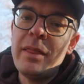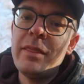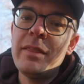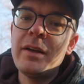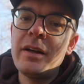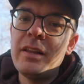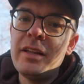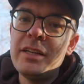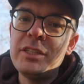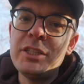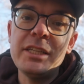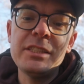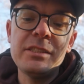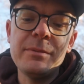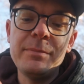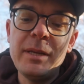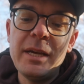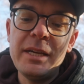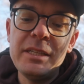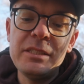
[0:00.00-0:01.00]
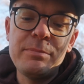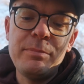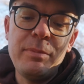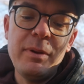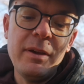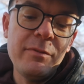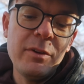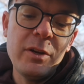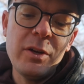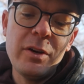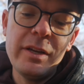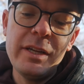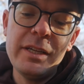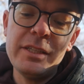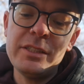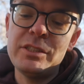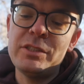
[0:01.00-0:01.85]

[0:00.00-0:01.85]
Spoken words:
The clutch has some nice pivot on it